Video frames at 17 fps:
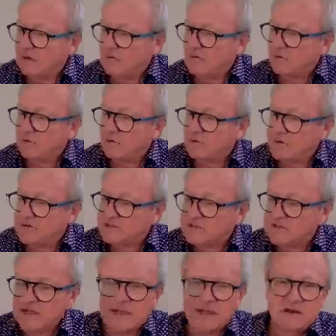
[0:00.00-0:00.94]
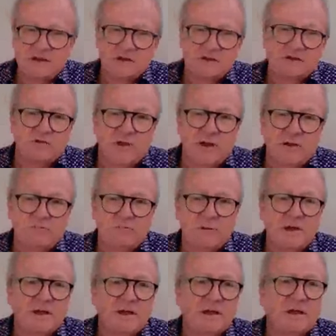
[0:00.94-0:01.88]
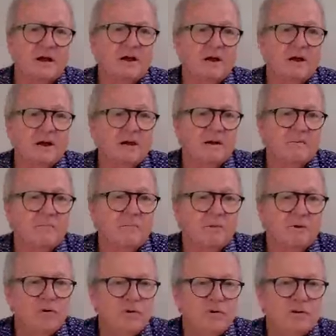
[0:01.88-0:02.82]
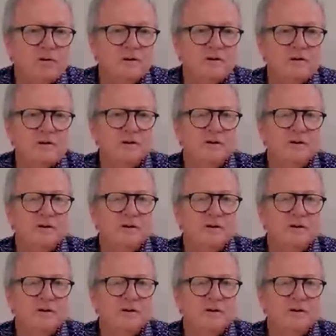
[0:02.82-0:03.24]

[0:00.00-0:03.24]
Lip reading: our standard Graham Beck Brut,